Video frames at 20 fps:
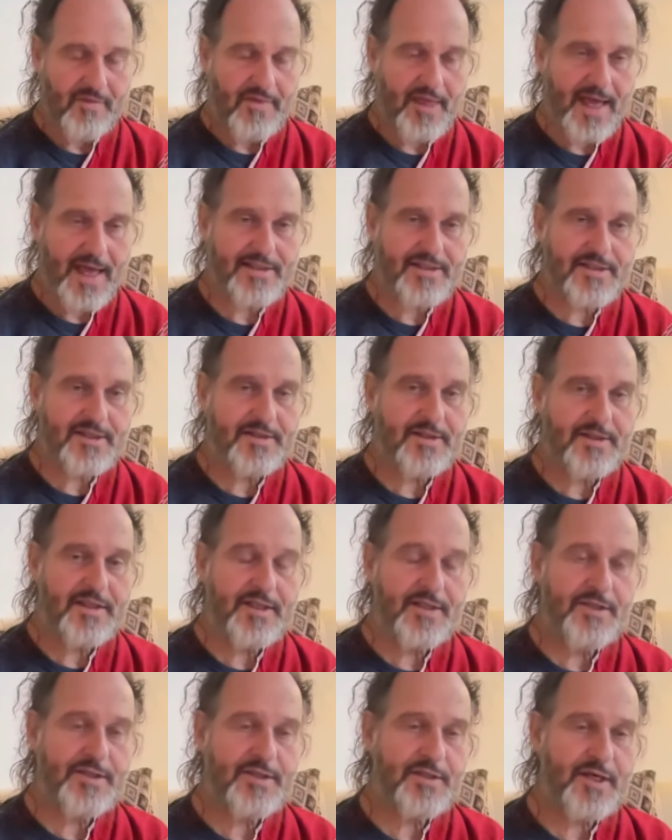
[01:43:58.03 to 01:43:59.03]
That
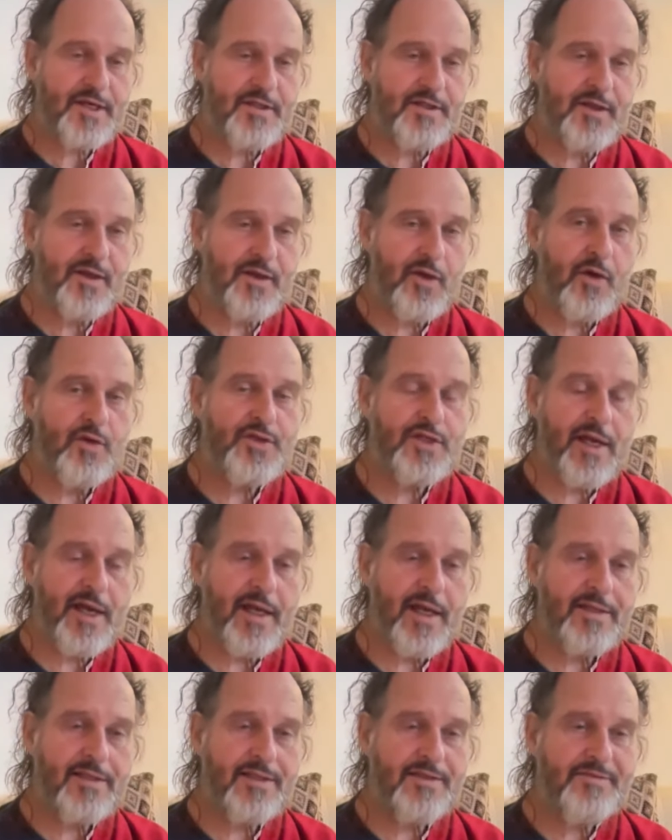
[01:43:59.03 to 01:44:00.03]
is a
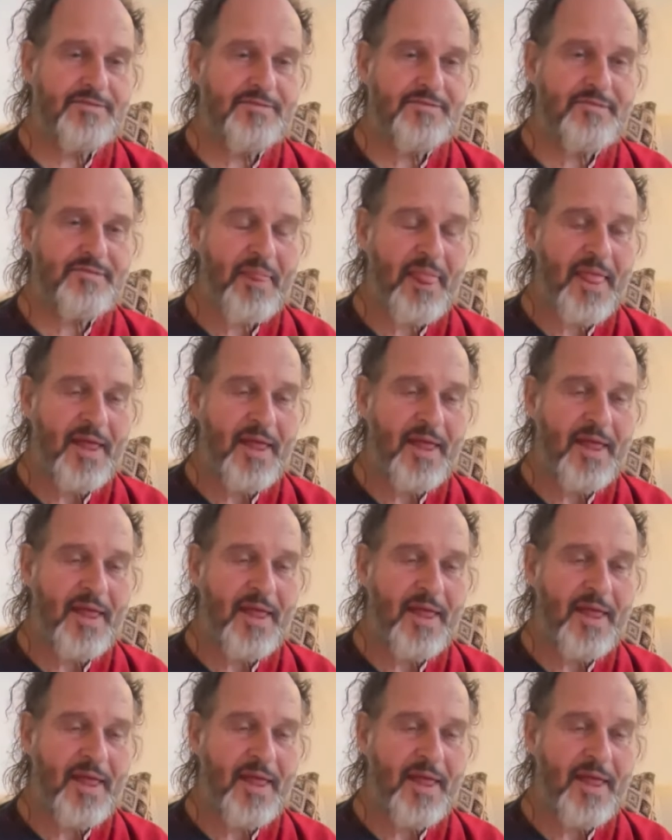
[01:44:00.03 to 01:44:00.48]
negotiation